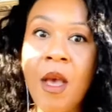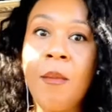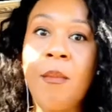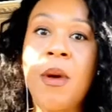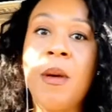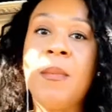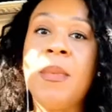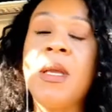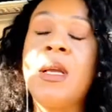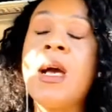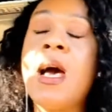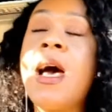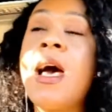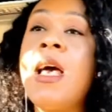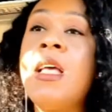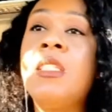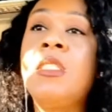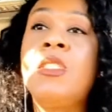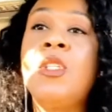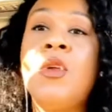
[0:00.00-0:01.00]
But
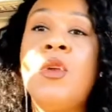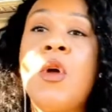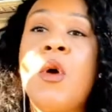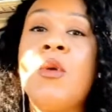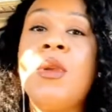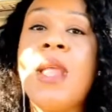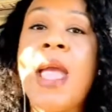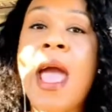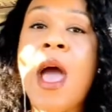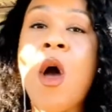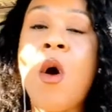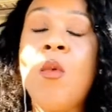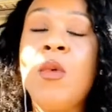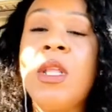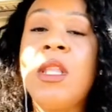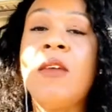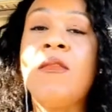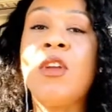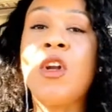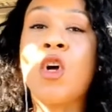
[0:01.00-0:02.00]
because, now we
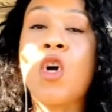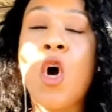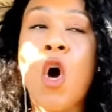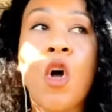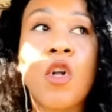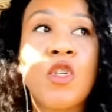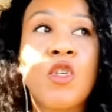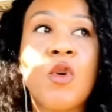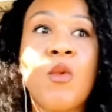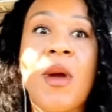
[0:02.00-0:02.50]
live in a culture